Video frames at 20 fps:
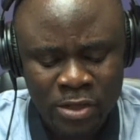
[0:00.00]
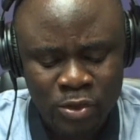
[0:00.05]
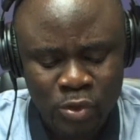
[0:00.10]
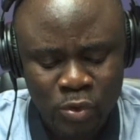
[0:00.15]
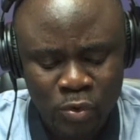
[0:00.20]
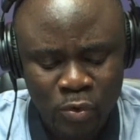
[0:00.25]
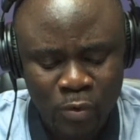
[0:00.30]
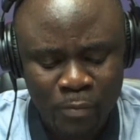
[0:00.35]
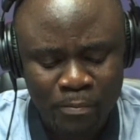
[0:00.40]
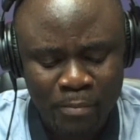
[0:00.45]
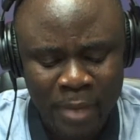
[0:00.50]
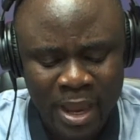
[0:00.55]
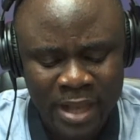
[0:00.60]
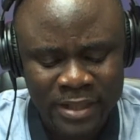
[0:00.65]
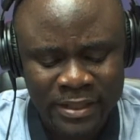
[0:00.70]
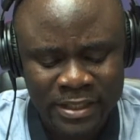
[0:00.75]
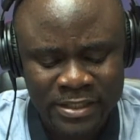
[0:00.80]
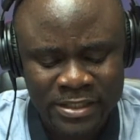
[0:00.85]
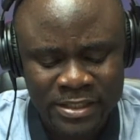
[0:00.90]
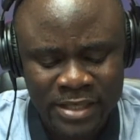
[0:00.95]
to
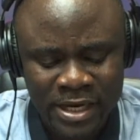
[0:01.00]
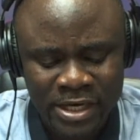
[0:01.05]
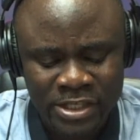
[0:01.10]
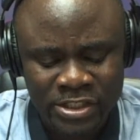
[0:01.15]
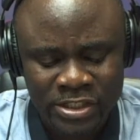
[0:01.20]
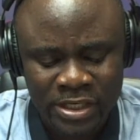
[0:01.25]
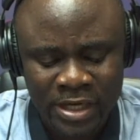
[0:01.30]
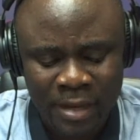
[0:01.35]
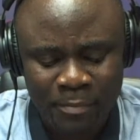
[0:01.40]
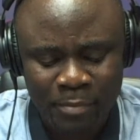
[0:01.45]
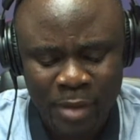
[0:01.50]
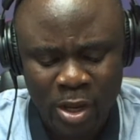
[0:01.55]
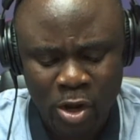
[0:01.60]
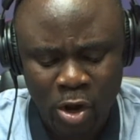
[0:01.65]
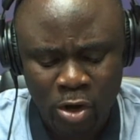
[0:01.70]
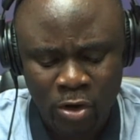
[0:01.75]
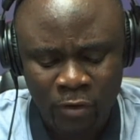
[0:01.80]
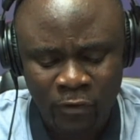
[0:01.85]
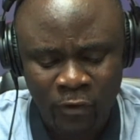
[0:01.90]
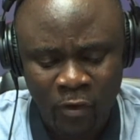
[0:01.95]
make this nation a
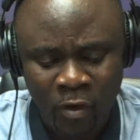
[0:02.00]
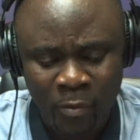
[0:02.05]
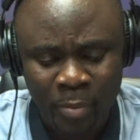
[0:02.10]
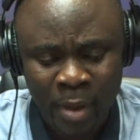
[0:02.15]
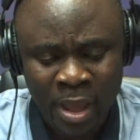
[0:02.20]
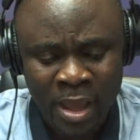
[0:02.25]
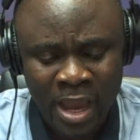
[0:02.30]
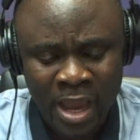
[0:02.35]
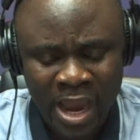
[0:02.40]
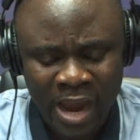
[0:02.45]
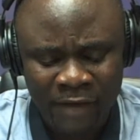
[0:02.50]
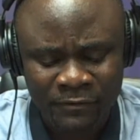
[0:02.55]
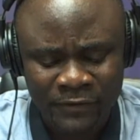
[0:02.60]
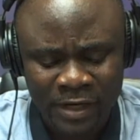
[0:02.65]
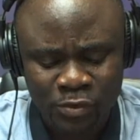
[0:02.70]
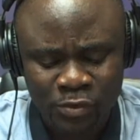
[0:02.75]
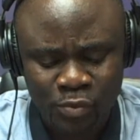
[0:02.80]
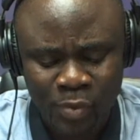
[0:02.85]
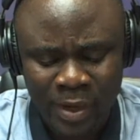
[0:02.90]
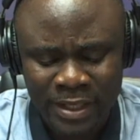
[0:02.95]
beacon of hope
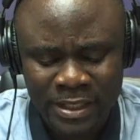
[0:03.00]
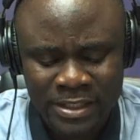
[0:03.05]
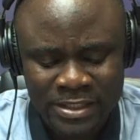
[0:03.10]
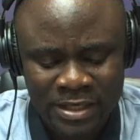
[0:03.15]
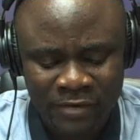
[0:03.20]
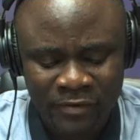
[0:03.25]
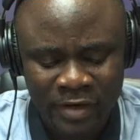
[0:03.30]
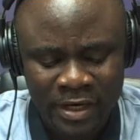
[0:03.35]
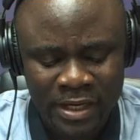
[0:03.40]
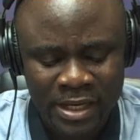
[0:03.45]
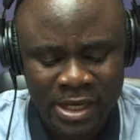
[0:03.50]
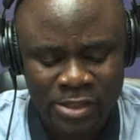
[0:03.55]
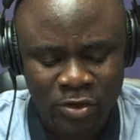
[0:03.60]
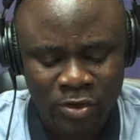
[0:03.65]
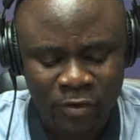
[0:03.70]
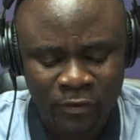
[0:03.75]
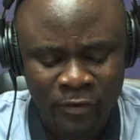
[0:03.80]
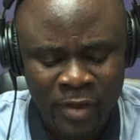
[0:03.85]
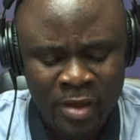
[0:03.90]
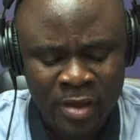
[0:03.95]
after 27 years
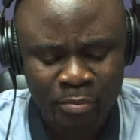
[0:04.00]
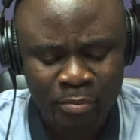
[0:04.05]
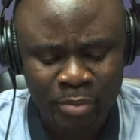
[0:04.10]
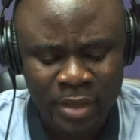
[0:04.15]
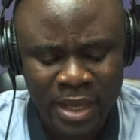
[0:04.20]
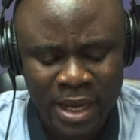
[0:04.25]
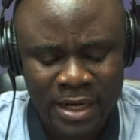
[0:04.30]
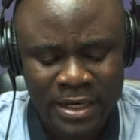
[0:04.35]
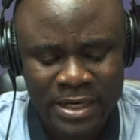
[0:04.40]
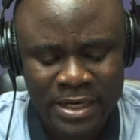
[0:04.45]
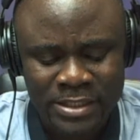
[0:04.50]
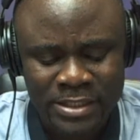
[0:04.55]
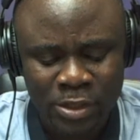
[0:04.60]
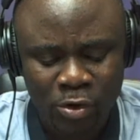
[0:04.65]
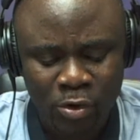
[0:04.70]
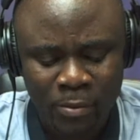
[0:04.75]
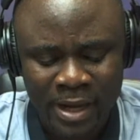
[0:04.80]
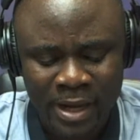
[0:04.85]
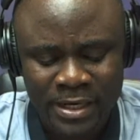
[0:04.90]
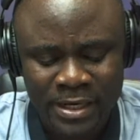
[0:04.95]
of PNDC,
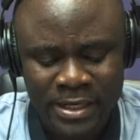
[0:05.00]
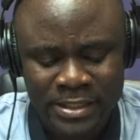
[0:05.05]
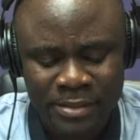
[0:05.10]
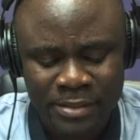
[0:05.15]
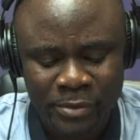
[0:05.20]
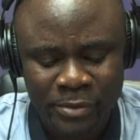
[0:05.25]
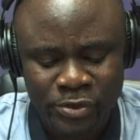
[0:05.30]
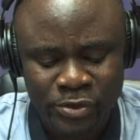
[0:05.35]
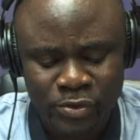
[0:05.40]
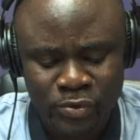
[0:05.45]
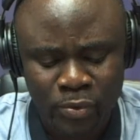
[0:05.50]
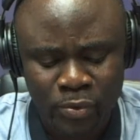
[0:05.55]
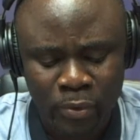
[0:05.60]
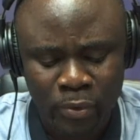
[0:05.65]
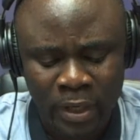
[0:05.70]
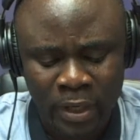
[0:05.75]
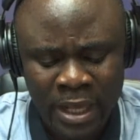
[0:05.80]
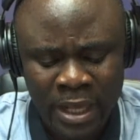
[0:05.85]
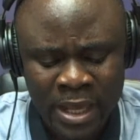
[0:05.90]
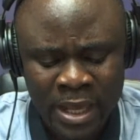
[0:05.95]
Kumendisi
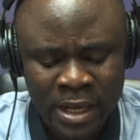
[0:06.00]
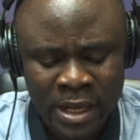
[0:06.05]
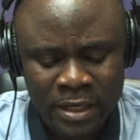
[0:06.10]
misrule.